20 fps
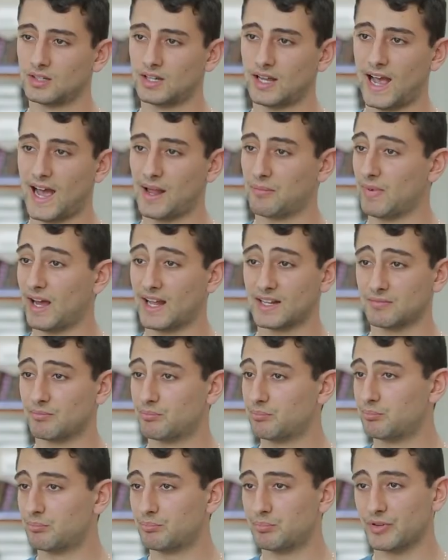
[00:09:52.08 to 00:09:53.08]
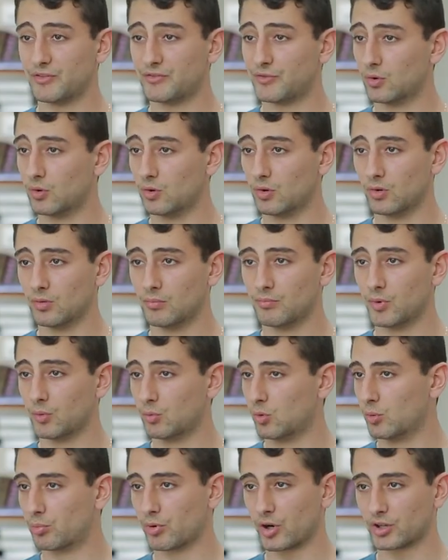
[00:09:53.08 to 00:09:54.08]
And before the war
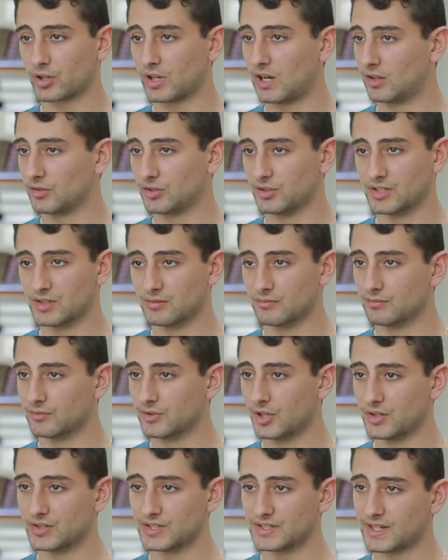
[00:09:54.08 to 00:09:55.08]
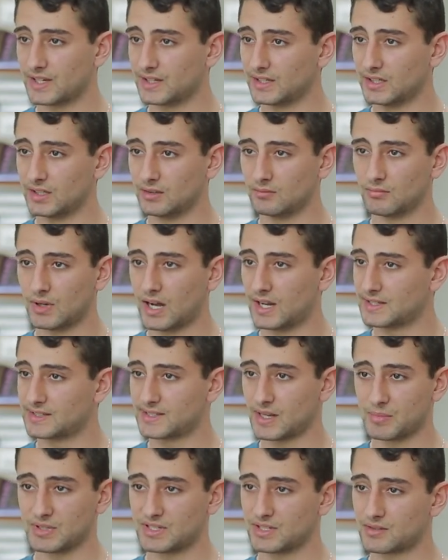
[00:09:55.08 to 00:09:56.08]
broke out, you didn't notice any
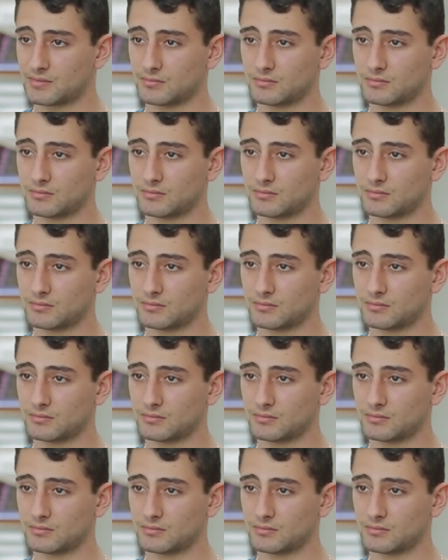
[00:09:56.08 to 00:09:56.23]
anti-Semitism?